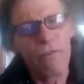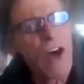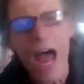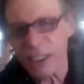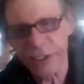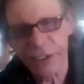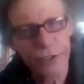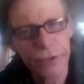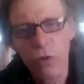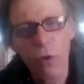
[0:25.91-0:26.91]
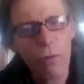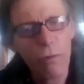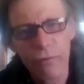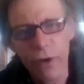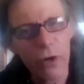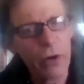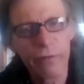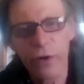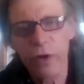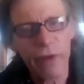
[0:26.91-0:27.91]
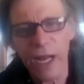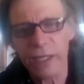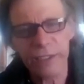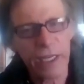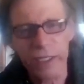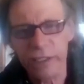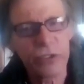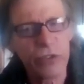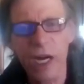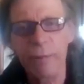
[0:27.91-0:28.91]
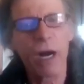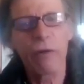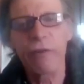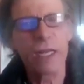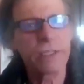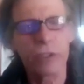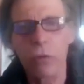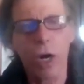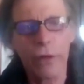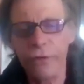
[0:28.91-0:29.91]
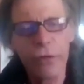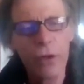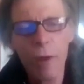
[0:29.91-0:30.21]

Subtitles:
fast, very, very fast. I can't describe how fast it was.